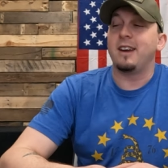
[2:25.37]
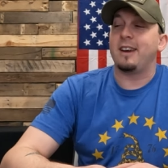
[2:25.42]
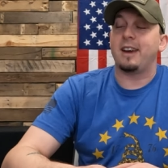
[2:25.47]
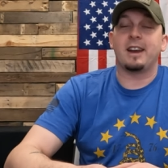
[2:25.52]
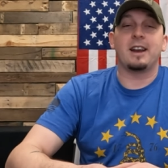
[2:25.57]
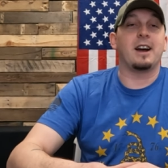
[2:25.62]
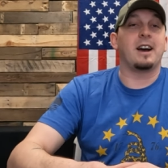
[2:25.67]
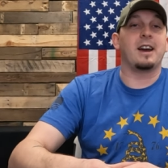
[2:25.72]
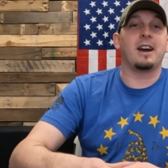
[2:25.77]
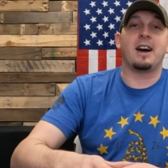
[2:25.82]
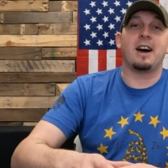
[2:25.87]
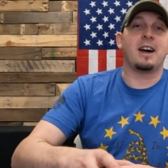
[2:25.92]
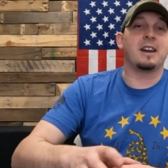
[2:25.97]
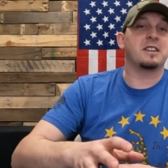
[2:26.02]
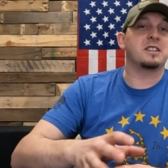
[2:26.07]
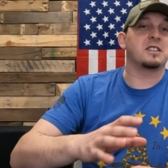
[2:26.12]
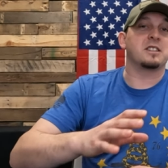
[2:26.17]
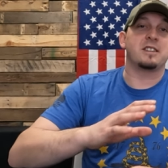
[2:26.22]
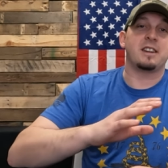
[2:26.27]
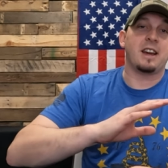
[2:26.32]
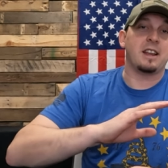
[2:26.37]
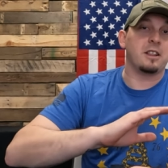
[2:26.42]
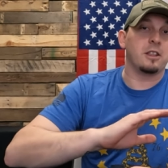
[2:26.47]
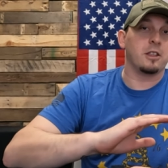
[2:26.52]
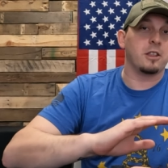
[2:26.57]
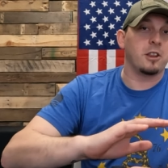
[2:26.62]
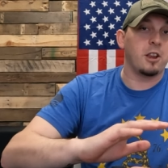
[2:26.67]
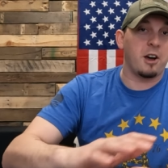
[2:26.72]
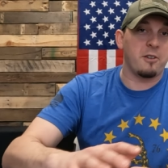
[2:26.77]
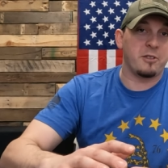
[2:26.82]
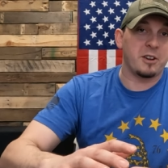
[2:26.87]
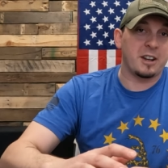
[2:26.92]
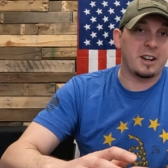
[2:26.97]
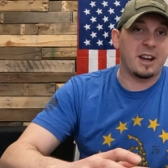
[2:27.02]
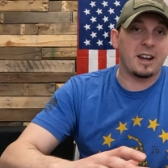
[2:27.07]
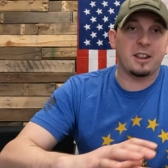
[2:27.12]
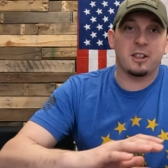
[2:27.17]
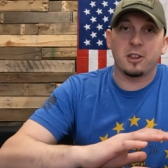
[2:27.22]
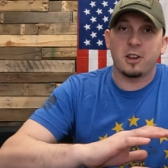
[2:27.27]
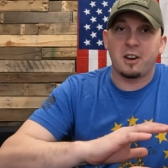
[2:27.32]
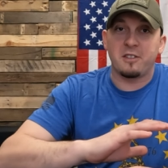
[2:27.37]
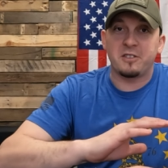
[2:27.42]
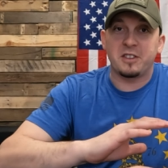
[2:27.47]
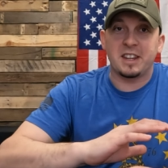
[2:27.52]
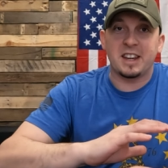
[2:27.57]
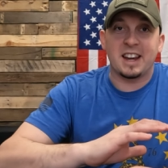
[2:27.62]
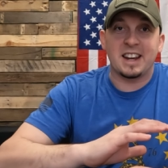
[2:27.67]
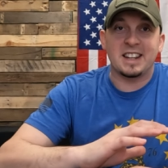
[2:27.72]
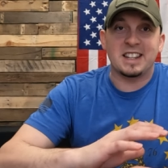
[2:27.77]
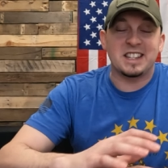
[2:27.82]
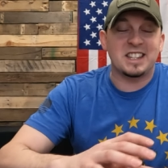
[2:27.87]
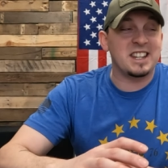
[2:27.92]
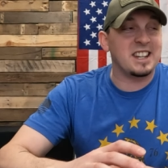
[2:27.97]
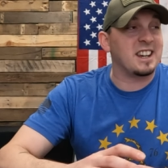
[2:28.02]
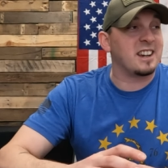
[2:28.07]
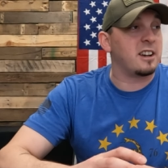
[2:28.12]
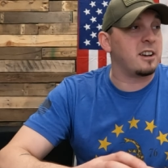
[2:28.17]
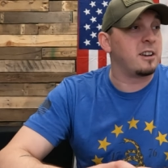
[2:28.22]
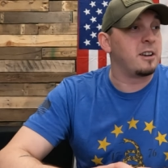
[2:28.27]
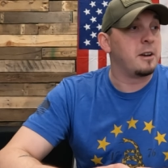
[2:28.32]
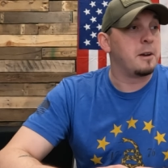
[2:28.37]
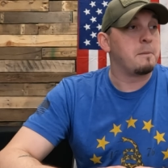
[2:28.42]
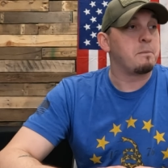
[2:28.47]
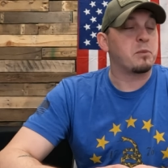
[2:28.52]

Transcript: And I honestly, I love it. I love the idea.